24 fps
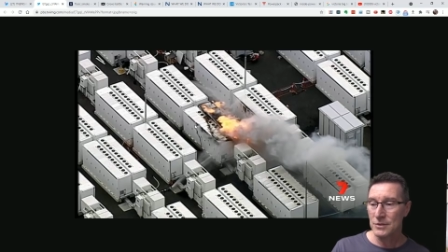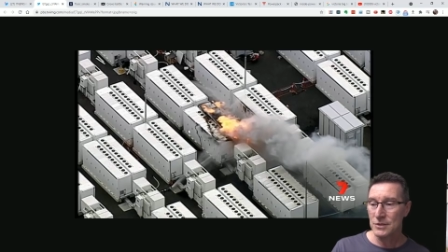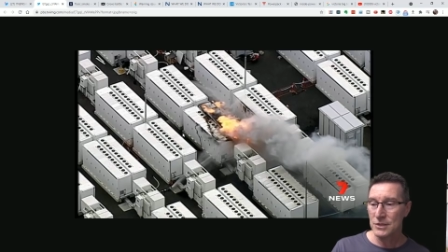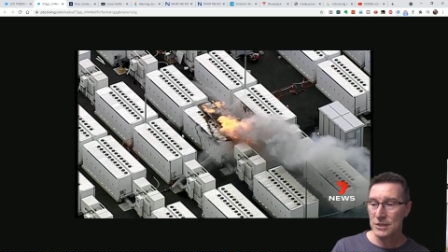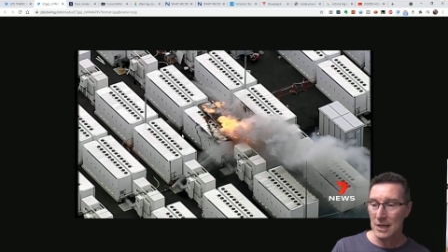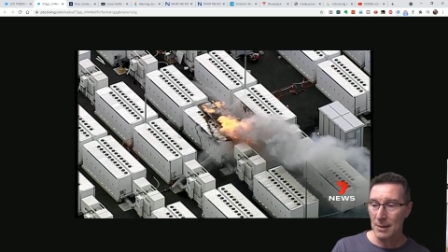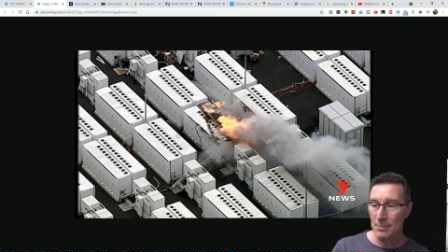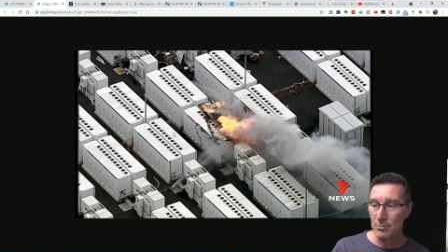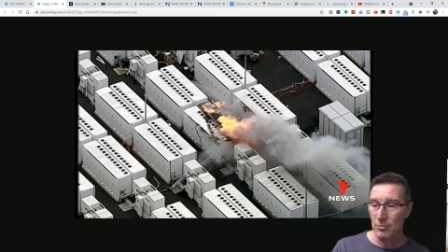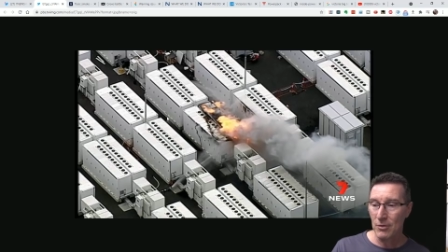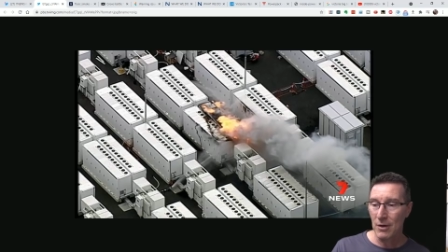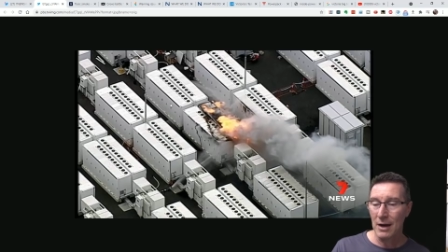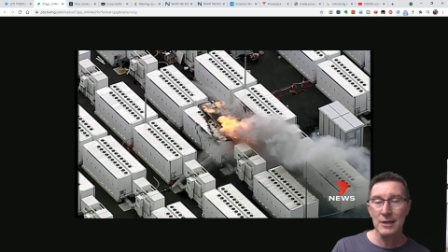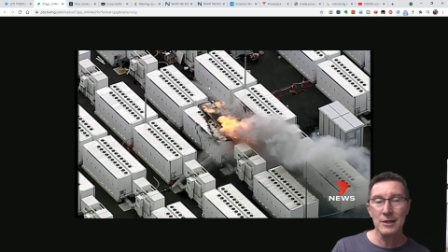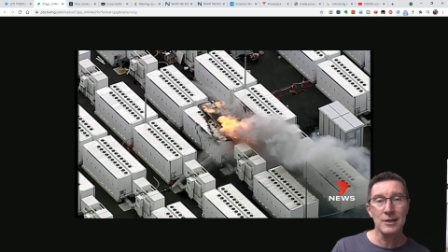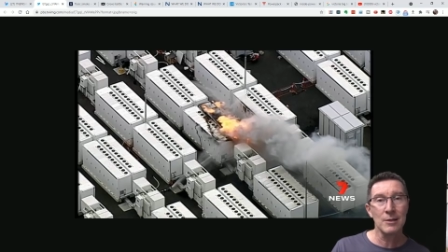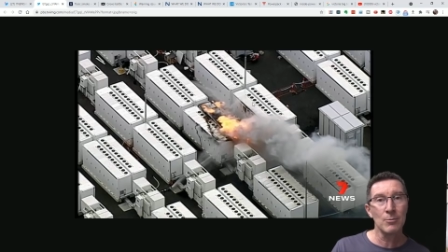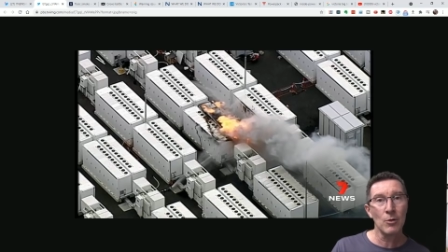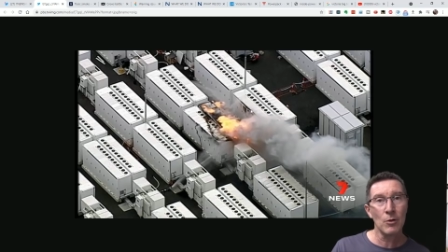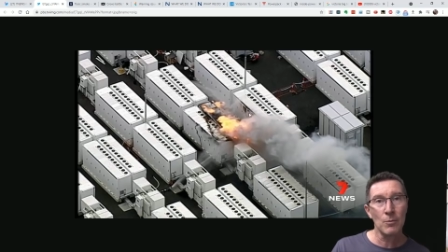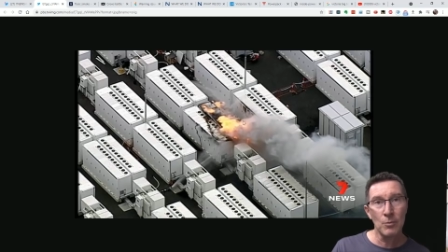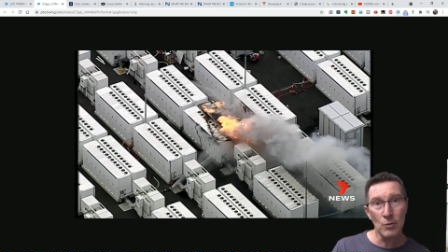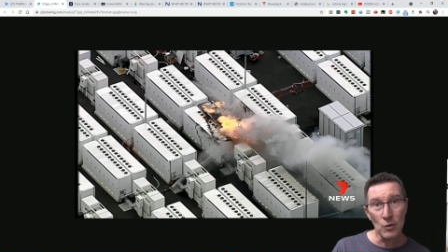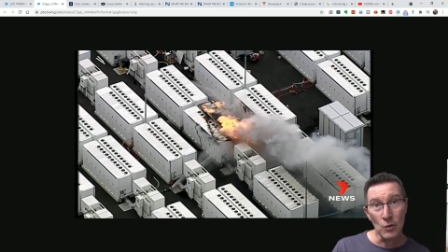separate
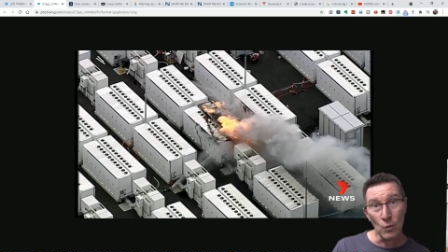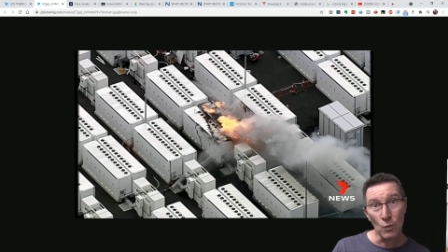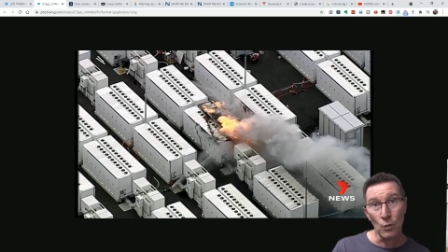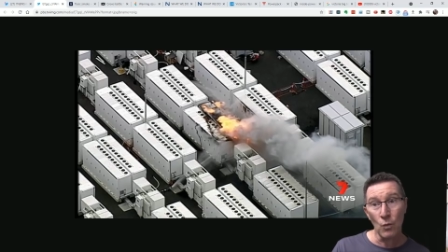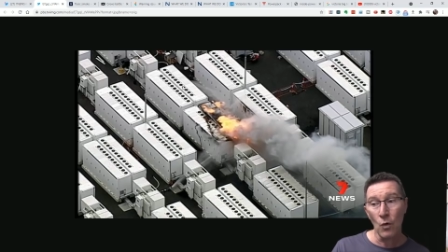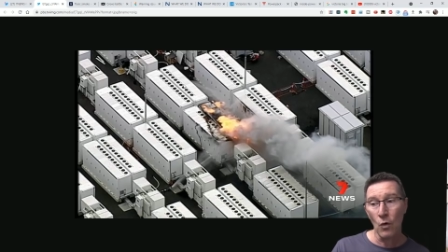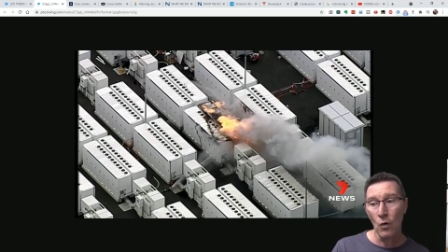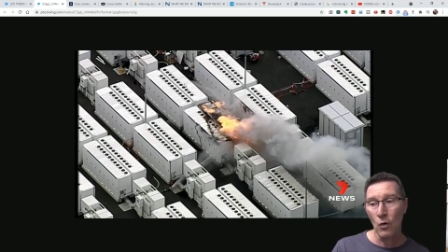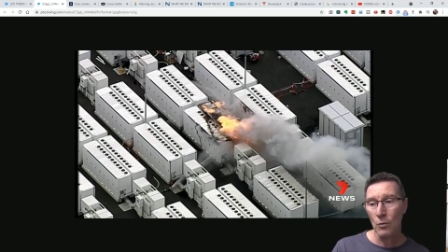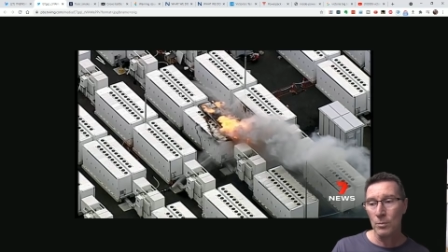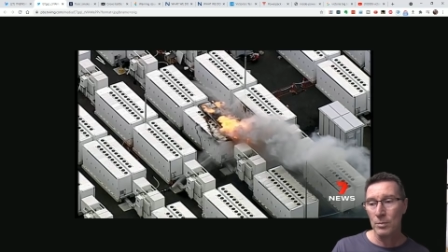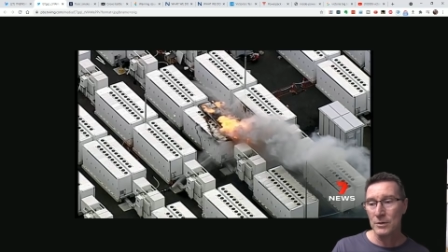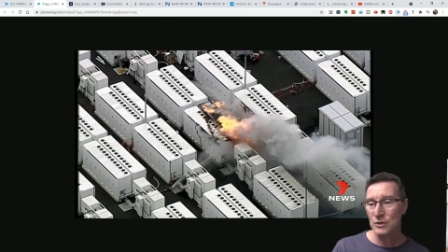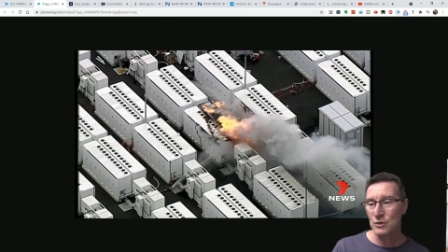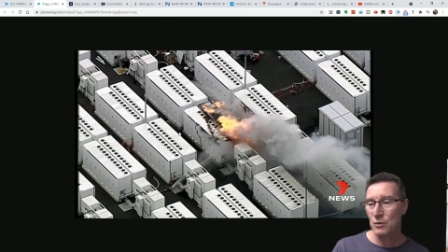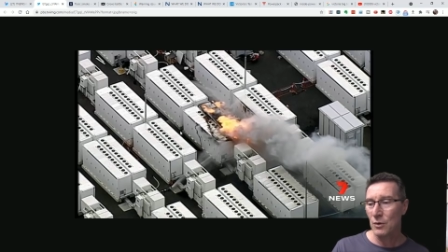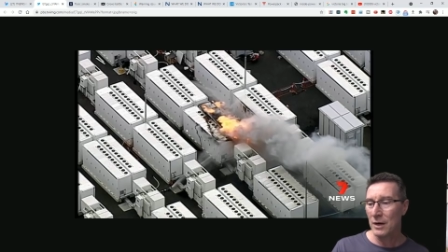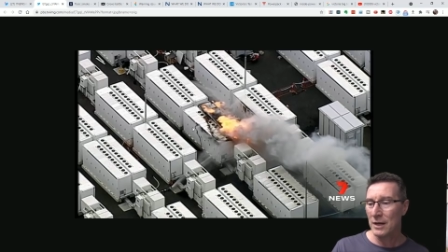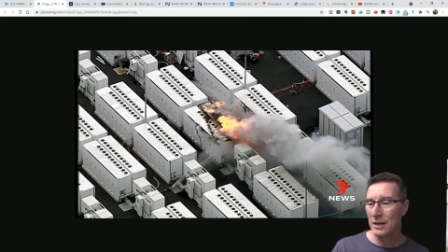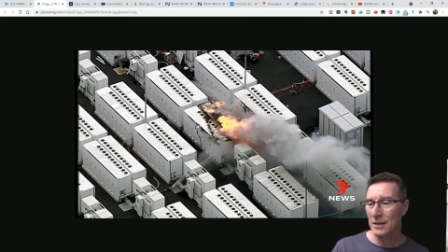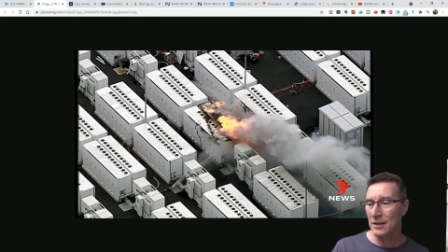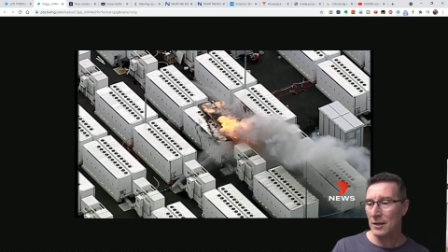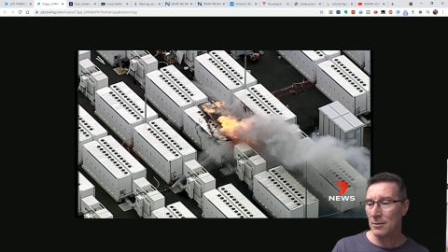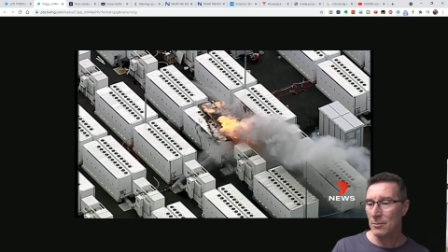them or put a wall
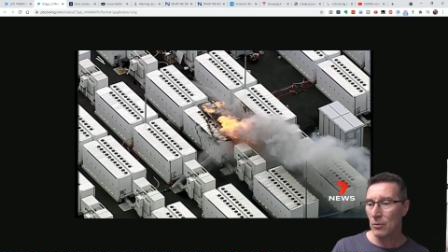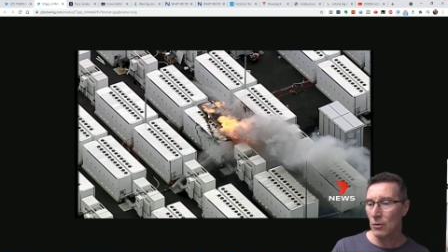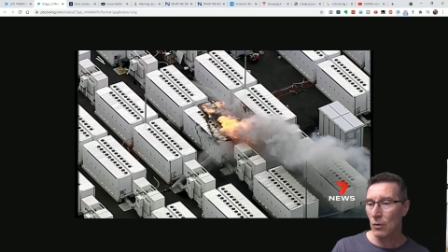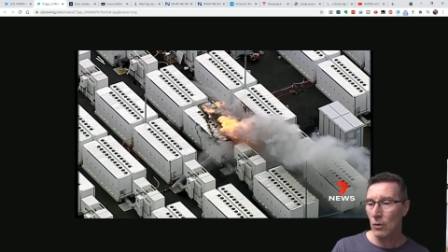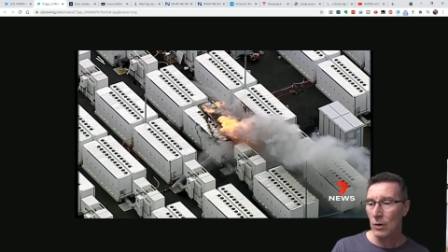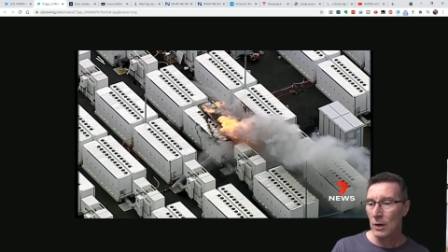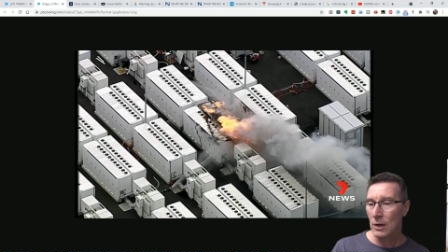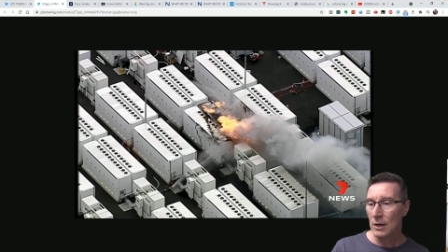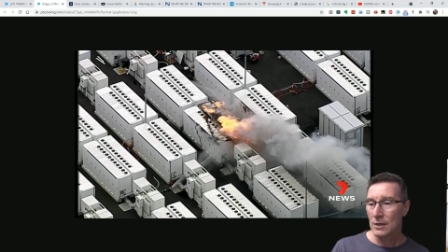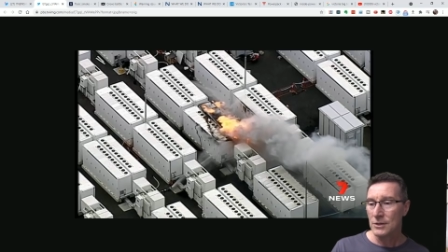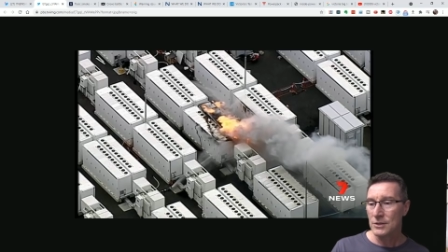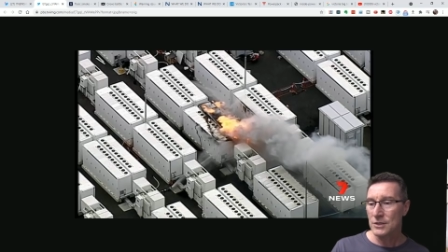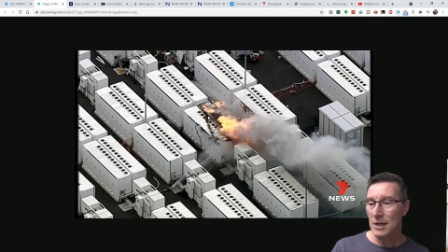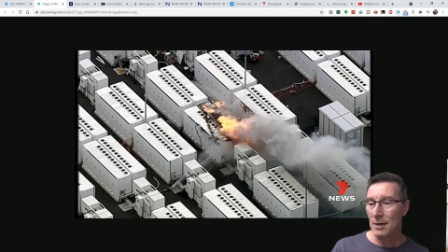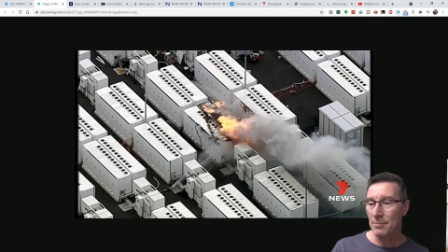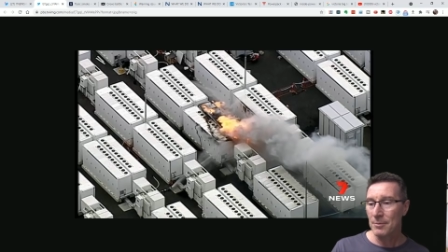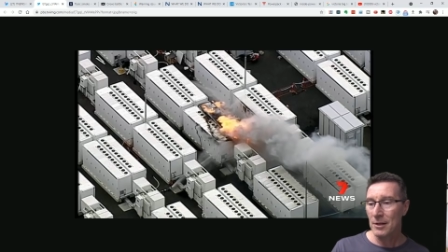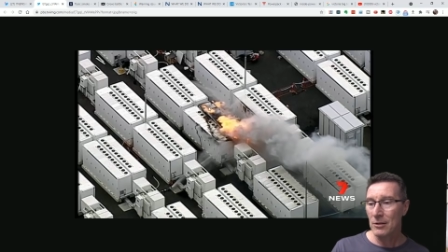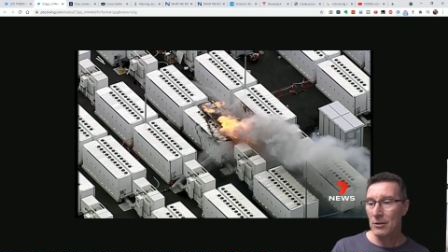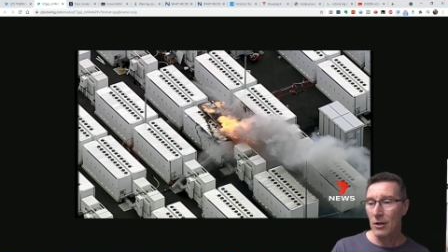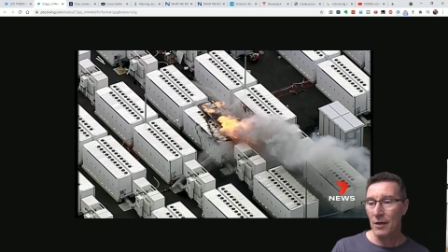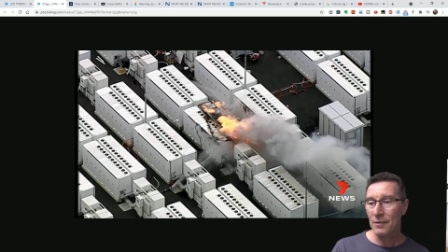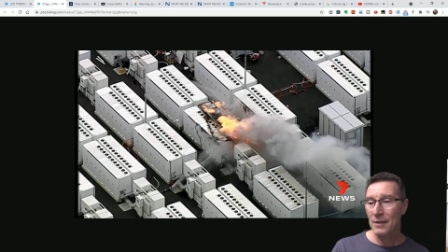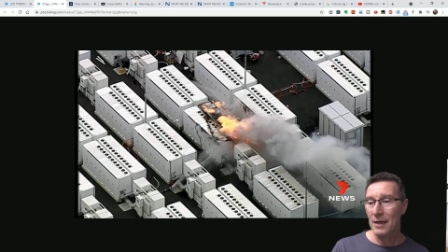between them or
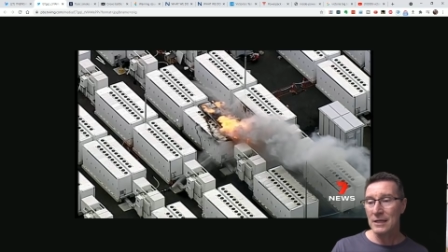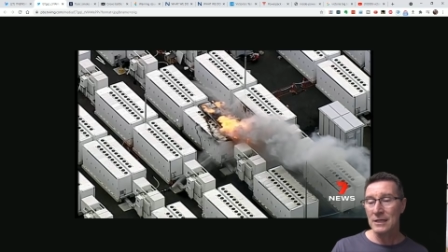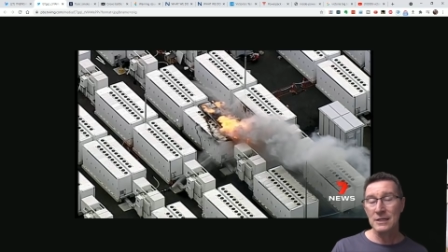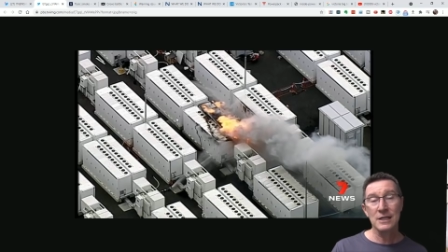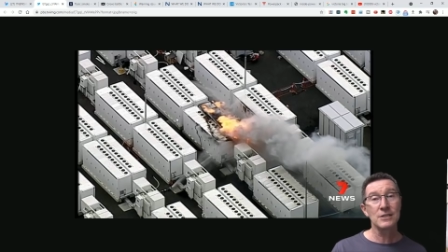something like that.